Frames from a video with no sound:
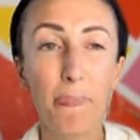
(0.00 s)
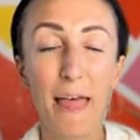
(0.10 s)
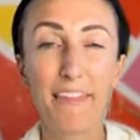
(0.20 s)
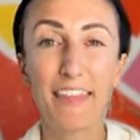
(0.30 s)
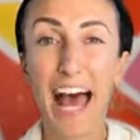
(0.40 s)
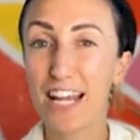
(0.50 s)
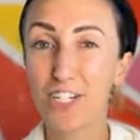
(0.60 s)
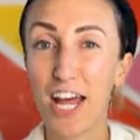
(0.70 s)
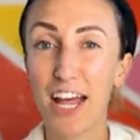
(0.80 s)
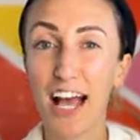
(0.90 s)
And the
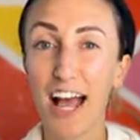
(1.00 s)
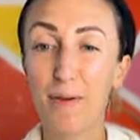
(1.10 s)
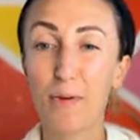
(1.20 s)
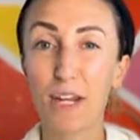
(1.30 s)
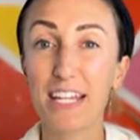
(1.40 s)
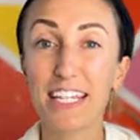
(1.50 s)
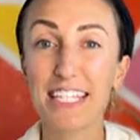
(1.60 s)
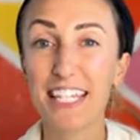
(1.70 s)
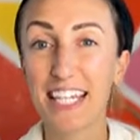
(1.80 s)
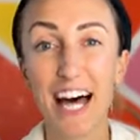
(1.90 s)
hashtag I put in
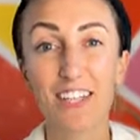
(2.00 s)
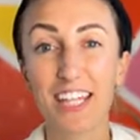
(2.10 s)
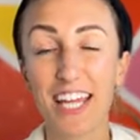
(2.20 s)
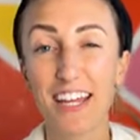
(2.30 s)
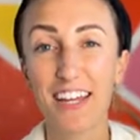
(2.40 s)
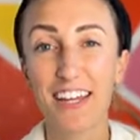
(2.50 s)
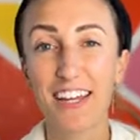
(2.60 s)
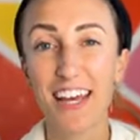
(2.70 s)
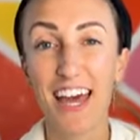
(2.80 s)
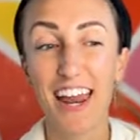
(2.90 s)
listen loudly
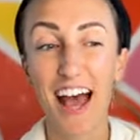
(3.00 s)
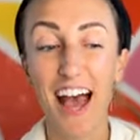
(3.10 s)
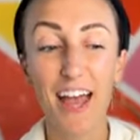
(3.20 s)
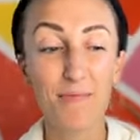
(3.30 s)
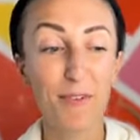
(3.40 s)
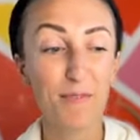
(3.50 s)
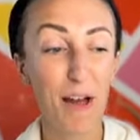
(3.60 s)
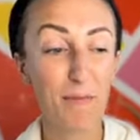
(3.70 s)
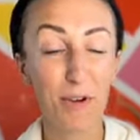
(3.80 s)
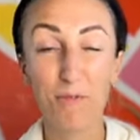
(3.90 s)
and I am
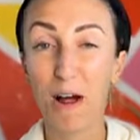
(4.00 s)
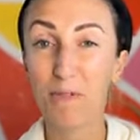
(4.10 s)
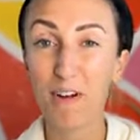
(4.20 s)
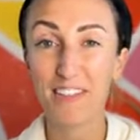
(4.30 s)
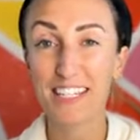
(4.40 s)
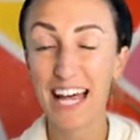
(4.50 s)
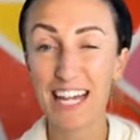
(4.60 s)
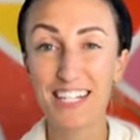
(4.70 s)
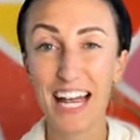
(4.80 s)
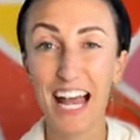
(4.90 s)
I'm gonna run with this
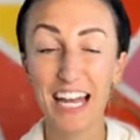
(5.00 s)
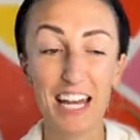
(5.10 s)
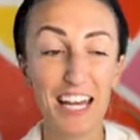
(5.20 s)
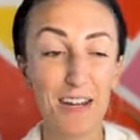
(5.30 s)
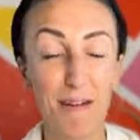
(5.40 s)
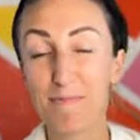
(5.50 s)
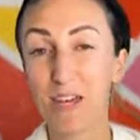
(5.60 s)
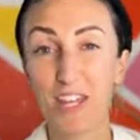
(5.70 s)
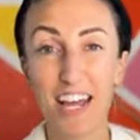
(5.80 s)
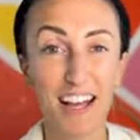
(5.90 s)
hashtag, and it, and it might be a
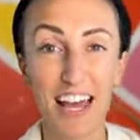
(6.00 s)
thing.